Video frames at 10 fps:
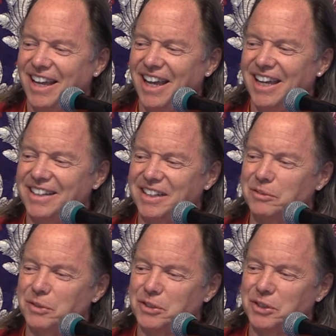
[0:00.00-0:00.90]
and
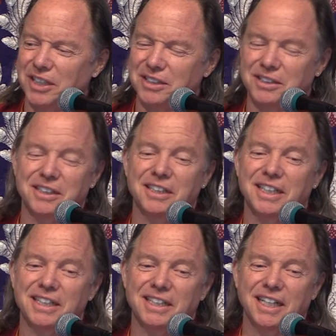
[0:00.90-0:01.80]
then we'll try to do it
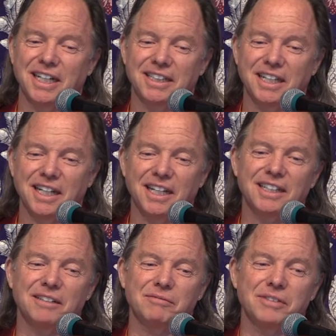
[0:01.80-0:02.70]
like that.
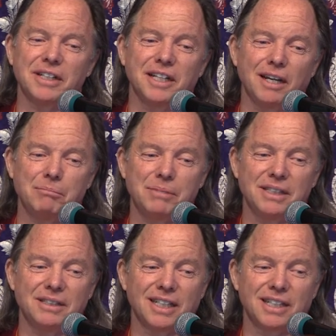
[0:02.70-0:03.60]
And I'm very
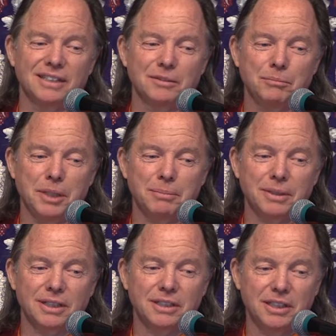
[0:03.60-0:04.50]
happy that people
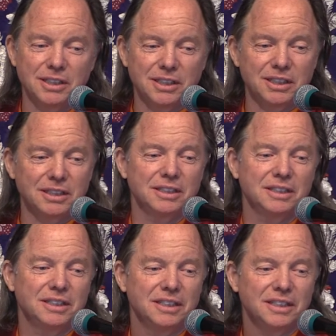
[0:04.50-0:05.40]
are teaching
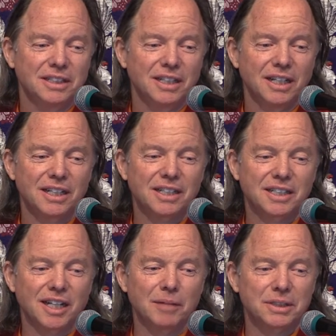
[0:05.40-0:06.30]
uh,
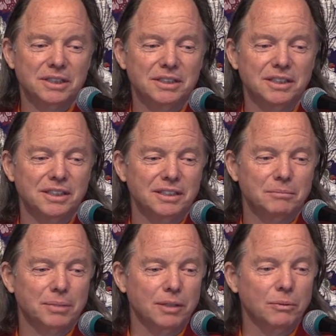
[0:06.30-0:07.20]
Kamala
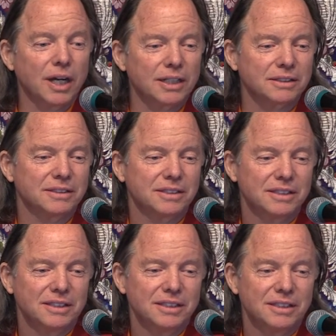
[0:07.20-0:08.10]
Part One
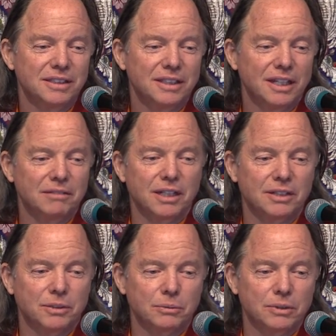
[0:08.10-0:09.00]

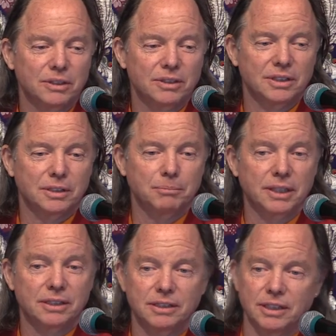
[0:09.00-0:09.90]
around the world,
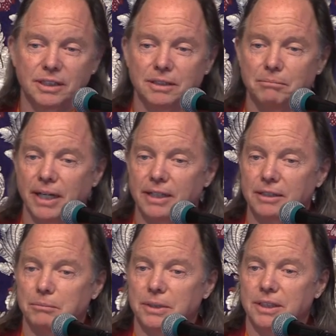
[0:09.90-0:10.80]
especially
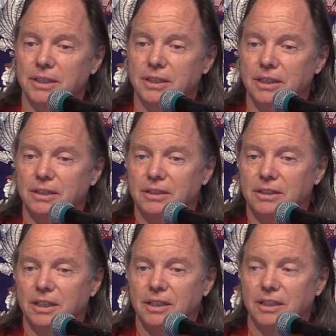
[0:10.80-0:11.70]
Michael, Melissa,
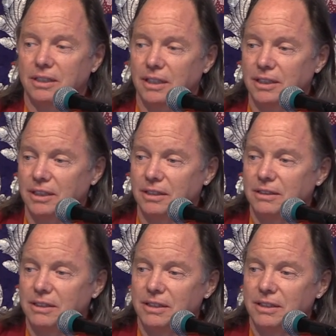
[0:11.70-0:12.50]
John, and Connie.